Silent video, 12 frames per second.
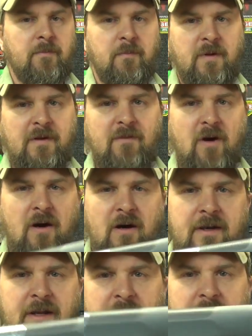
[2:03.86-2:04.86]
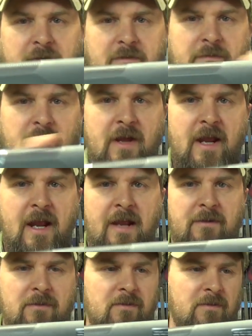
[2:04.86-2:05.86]
Bit of an odd angle for the
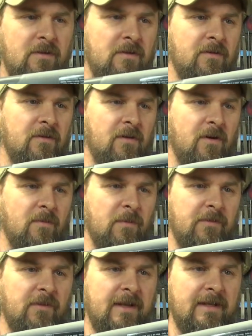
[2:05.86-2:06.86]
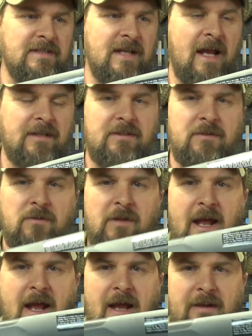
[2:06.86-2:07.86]
handle, almost like a tactical
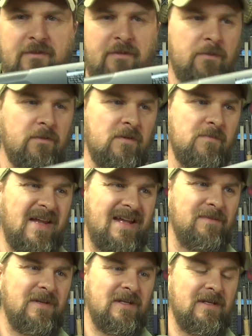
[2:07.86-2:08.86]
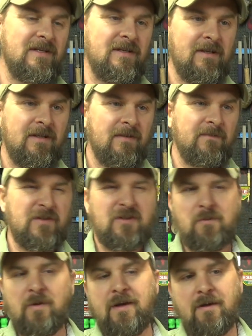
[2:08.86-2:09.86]
axe, or maybe, if you
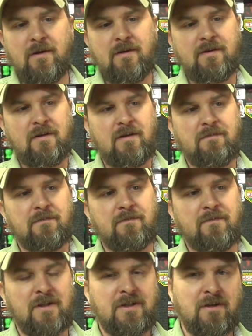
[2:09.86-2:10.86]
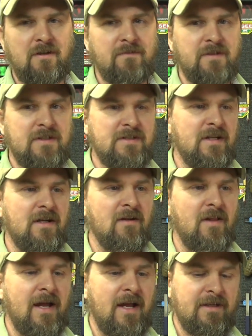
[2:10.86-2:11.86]
squint hard enough, a carving style
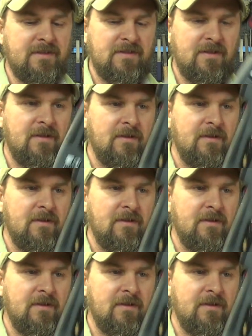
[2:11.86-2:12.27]
axe.